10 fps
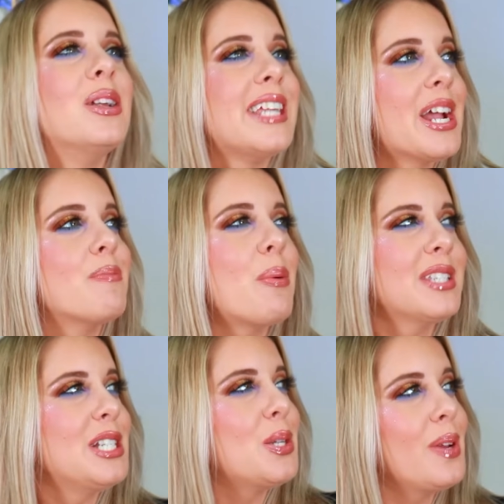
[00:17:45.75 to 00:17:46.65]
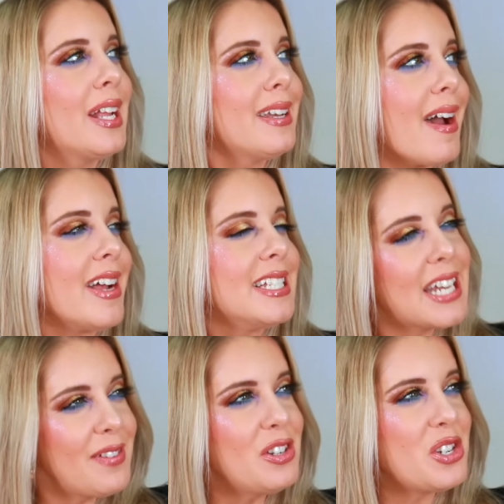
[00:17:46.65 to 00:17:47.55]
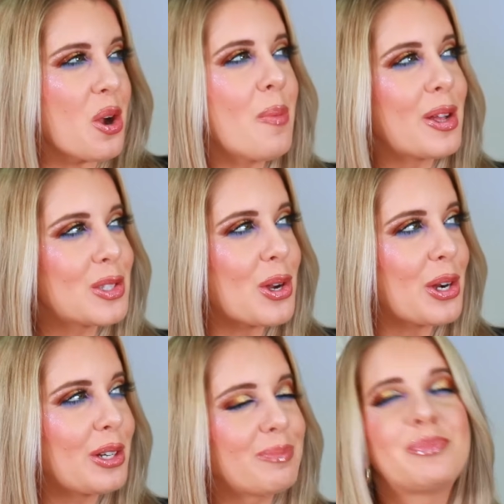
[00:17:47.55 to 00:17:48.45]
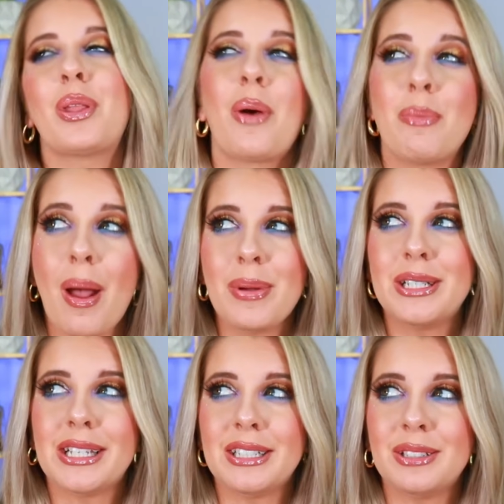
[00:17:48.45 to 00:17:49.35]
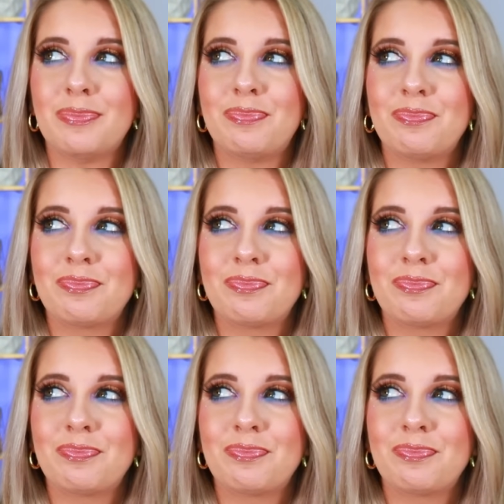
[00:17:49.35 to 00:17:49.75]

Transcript: Damn, what was I doing at 9? Did I even know about Tarte? No, I probably didn't.